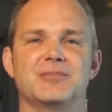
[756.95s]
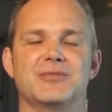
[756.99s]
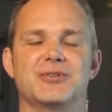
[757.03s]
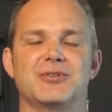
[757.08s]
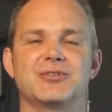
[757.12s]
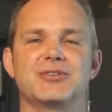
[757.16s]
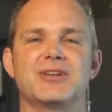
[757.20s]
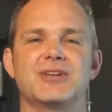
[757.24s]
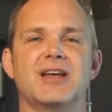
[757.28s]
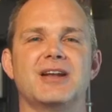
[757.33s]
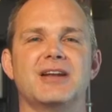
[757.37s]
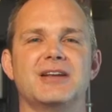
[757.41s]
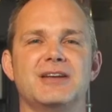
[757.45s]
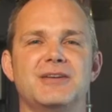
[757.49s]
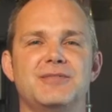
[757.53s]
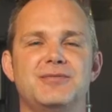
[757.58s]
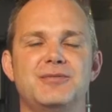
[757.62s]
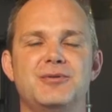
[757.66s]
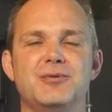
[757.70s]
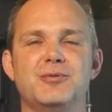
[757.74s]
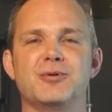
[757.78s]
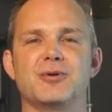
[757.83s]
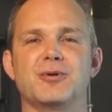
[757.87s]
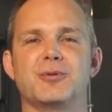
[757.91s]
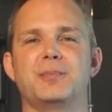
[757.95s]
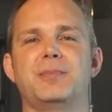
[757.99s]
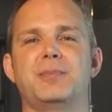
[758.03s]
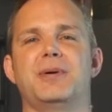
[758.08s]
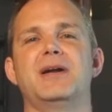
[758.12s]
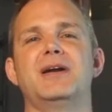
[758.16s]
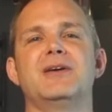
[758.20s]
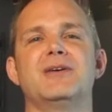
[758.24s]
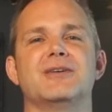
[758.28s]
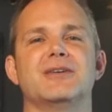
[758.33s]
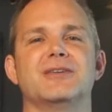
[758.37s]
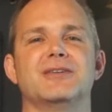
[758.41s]
So it's kind of like if you were a
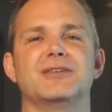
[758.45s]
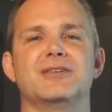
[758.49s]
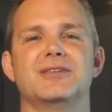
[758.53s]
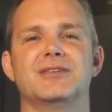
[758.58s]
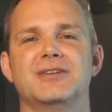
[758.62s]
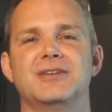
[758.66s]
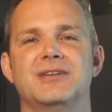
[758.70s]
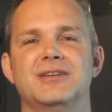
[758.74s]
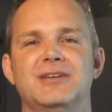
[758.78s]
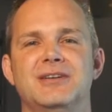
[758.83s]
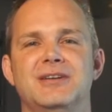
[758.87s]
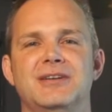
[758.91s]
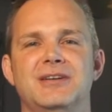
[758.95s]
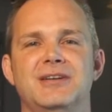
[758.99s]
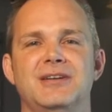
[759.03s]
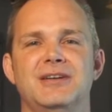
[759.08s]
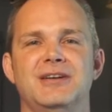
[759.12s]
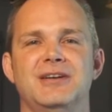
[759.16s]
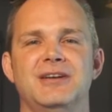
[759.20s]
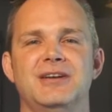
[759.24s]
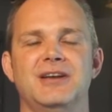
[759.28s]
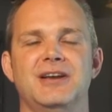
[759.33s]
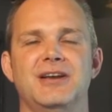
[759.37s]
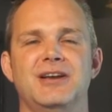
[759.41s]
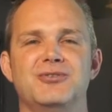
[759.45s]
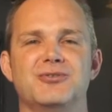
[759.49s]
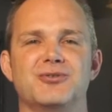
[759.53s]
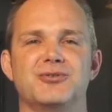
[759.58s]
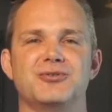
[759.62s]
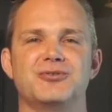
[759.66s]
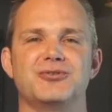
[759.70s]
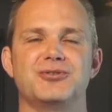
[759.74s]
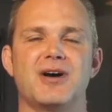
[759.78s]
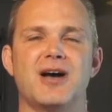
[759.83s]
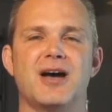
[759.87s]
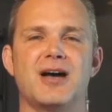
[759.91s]
parent and
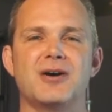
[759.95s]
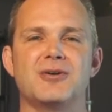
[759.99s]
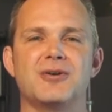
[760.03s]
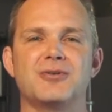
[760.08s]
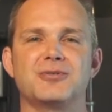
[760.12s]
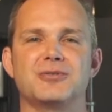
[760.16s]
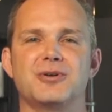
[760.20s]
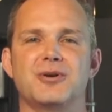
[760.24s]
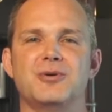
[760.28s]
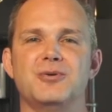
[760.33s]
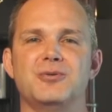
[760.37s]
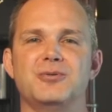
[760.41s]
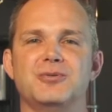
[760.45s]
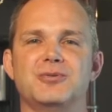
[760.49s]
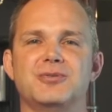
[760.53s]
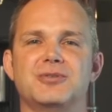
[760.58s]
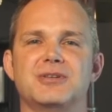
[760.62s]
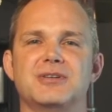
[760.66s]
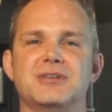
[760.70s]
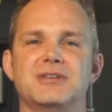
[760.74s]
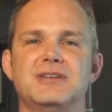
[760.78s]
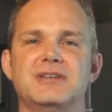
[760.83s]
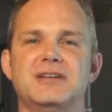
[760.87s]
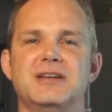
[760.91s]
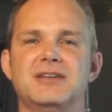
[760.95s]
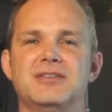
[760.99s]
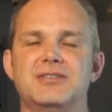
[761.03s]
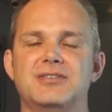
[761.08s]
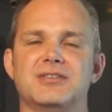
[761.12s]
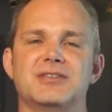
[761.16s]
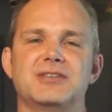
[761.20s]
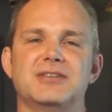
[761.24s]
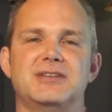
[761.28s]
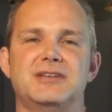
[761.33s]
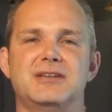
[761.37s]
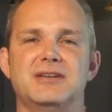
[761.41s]
your child goes and
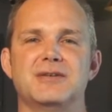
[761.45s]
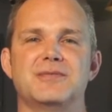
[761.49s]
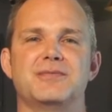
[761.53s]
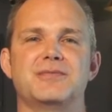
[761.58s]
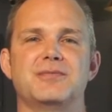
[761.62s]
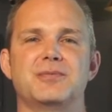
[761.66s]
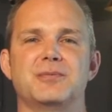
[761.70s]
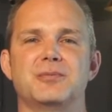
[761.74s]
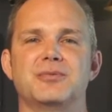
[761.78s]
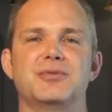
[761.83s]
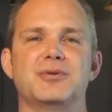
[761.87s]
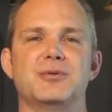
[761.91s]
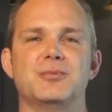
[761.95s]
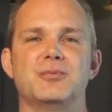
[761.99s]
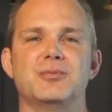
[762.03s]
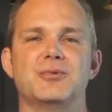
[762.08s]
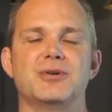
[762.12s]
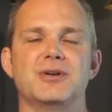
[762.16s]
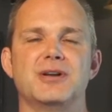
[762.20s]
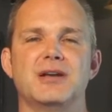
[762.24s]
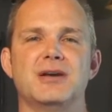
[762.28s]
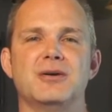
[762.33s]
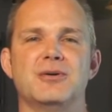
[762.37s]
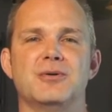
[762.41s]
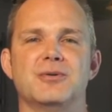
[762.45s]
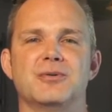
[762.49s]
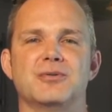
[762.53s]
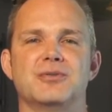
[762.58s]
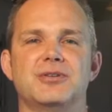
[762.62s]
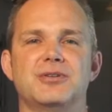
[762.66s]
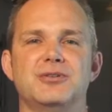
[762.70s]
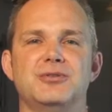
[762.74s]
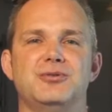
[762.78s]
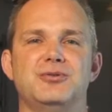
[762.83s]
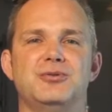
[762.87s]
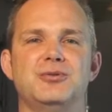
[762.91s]
gets a gift from someone else
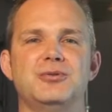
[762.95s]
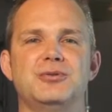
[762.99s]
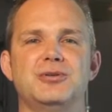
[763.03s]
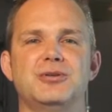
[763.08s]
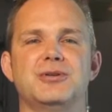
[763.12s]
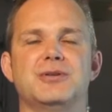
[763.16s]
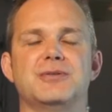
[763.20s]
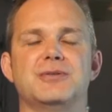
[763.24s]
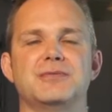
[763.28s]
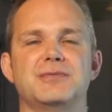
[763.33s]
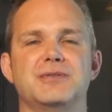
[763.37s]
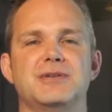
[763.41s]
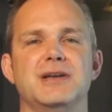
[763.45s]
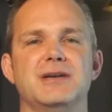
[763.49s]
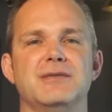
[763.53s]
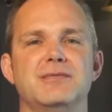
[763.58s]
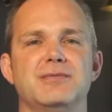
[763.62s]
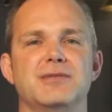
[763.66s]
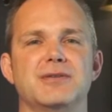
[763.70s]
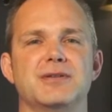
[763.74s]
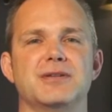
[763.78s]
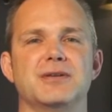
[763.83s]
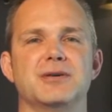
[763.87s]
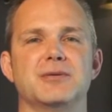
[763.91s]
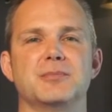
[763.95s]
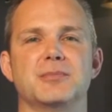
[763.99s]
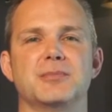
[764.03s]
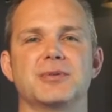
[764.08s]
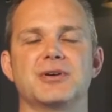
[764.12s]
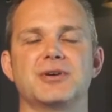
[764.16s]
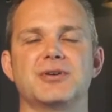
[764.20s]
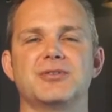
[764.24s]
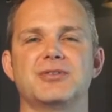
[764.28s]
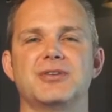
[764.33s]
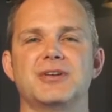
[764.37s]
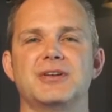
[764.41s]
that you could have given them
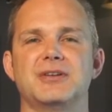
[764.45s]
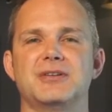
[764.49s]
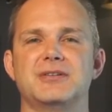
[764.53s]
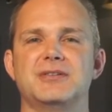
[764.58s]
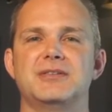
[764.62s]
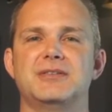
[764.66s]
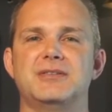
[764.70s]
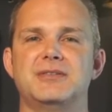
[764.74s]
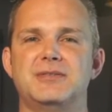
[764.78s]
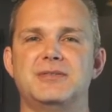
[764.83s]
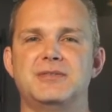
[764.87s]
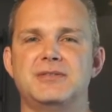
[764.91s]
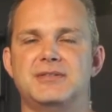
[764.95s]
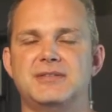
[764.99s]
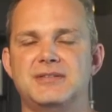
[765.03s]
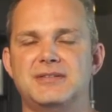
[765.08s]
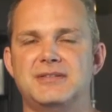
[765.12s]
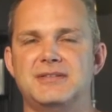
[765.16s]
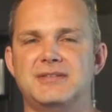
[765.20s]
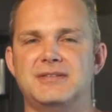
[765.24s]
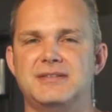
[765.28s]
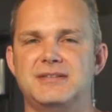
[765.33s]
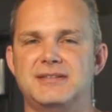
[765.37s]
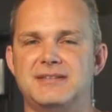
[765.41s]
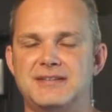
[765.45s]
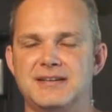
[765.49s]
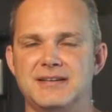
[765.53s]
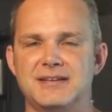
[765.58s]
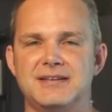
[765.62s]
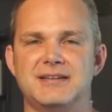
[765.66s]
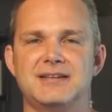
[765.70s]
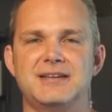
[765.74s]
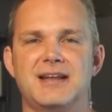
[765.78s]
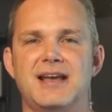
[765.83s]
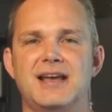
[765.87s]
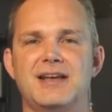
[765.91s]
because they
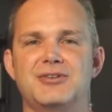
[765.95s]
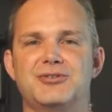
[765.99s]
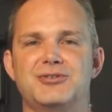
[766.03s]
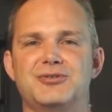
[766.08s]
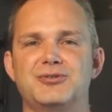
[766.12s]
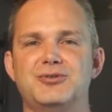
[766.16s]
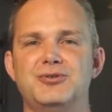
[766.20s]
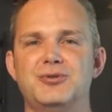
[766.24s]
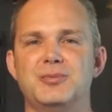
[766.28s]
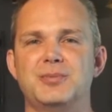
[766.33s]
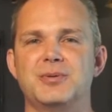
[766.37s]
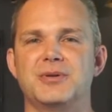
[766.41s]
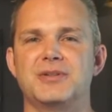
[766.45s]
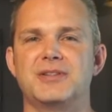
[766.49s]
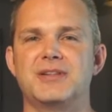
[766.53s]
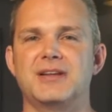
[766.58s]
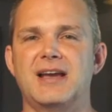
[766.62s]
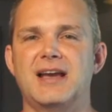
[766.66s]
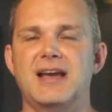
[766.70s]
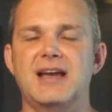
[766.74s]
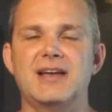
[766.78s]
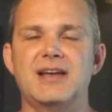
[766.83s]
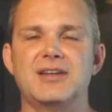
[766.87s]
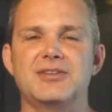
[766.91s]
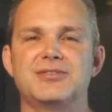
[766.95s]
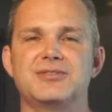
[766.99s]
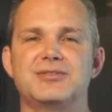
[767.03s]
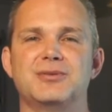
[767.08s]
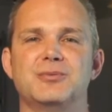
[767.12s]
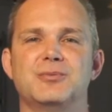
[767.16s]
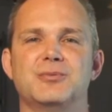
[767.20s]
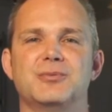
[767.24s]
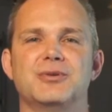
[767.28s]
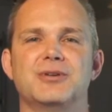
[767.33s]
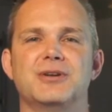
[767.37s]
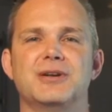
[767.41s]
didn't ask you, but they asked
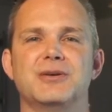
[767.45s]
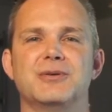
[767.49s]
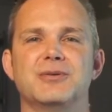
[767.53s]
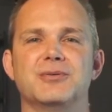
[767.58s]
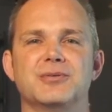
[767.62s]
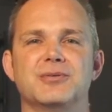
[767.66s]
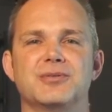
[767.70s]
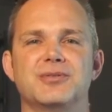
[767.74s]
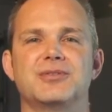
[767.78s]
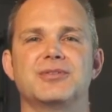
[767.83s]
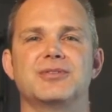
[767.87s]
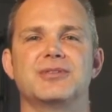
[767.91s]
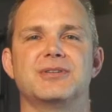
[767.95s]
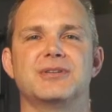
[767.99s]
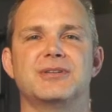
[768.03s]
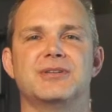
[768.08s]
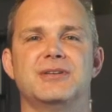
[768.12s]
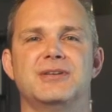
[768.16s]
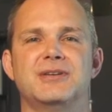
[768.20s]
someone else.